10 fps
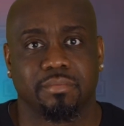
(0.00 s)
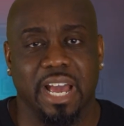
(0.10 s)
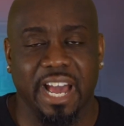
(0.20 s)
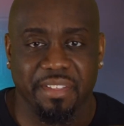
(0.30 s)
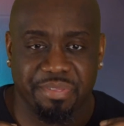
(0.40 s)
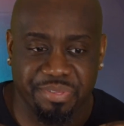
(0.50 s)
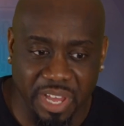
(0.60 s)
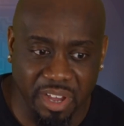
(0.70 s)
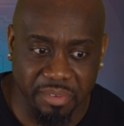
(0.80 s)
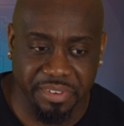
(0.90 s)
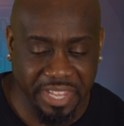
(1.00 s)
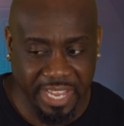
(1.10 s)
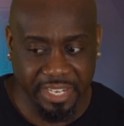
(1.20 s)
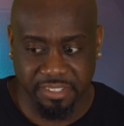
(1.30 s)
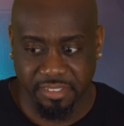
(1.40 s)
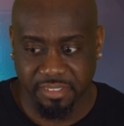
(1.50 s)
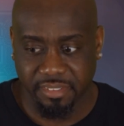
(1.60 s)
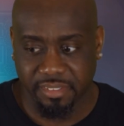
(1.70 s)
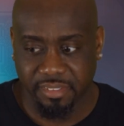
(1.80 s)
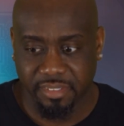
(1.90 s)
I thought that
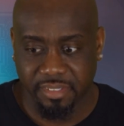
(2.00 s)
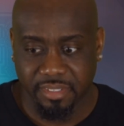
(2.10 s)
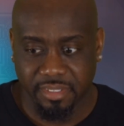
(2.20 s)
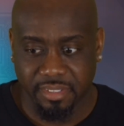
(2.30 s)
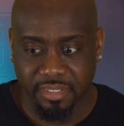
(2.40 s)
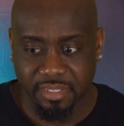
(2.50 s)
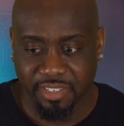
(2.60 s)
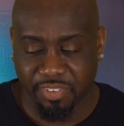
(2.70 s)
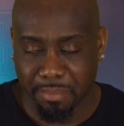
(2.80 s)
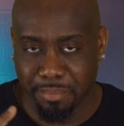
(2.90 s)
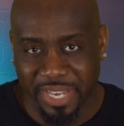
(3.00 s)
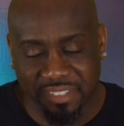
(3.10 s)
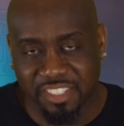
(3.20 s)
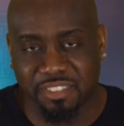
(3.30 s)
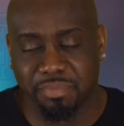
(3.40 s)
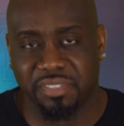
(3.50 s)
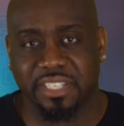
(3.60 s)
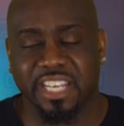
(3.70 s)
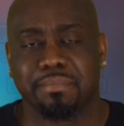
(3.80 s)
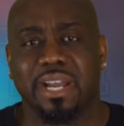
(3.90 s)
if I make this
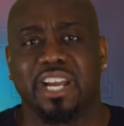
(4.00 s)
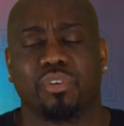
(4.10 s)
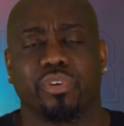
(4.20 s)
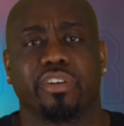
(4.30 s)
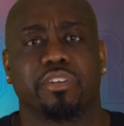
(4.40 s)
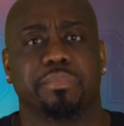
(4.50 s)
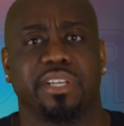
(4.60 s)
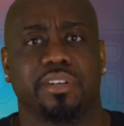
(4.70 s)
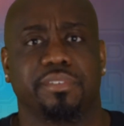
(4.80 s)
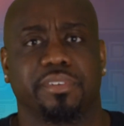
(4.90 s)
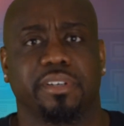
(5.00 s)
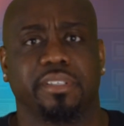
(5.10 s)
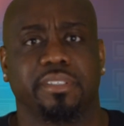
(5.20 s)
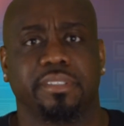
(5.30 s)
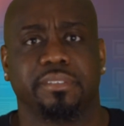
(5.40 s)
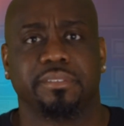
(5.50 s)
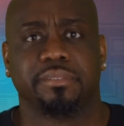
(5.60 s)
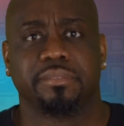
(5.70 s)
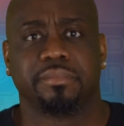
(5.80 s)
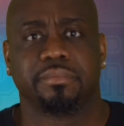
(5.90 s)
mistake, my career will be over.
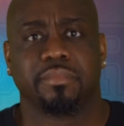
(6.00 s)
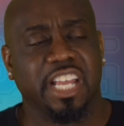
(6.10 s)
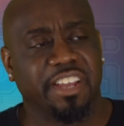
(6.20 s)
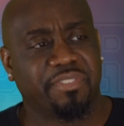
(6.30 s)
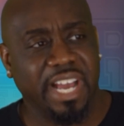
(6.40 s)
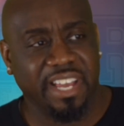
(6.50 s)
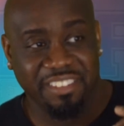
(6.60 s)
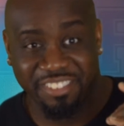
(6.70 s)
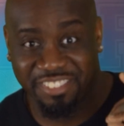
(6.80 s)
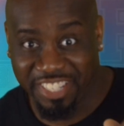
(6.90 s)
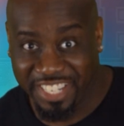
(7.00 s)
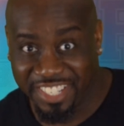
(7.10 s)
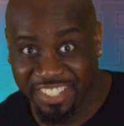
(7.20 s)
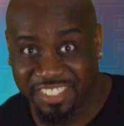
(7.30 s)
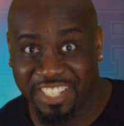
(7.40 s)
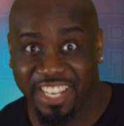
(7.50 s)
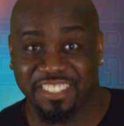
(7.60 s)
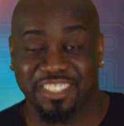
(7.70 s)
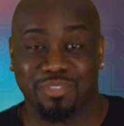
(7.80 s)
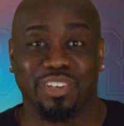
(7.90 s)
If I send this
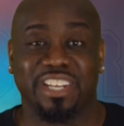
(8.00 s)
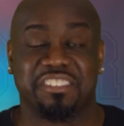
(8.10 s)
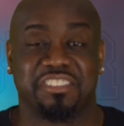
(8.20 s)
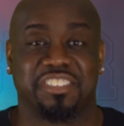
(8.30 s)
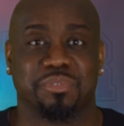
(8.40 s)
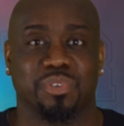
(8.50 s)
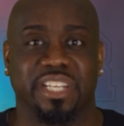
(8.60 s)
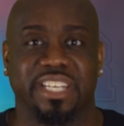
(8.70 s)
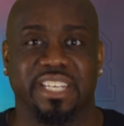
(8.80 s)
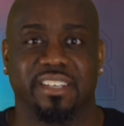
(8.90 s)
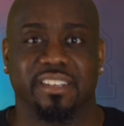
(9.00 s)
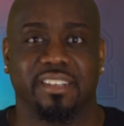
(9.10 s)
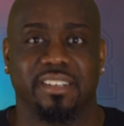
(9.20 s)
text, the relationship will end.